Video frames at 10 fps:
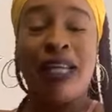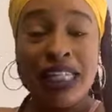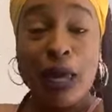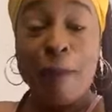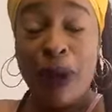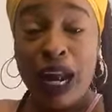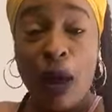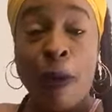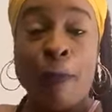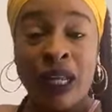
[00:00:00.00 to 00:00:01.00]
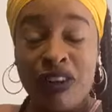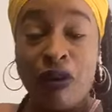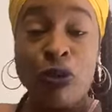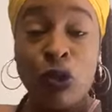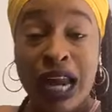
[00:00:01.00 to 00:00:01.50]
Bitches ain't pulling up a
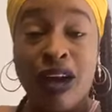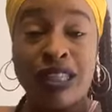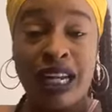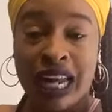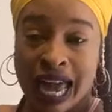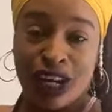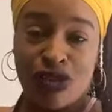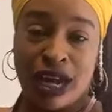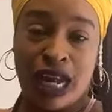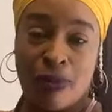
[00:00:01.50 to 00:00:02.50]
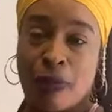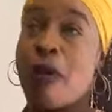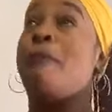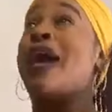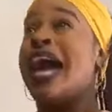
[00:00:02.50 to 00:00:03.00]
picture from 2009 and trying to come
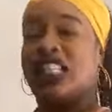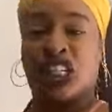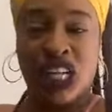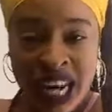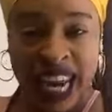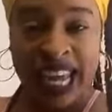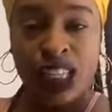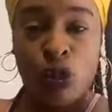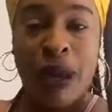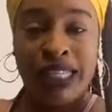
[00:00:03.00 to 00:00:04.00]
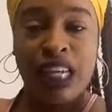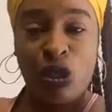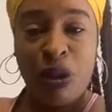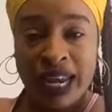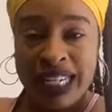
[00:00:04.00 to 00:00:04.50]
at me. Bitch, it's
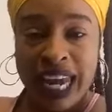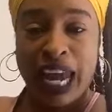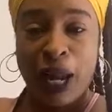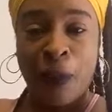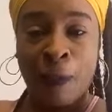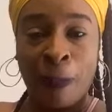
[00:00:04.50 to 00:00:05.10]
2020.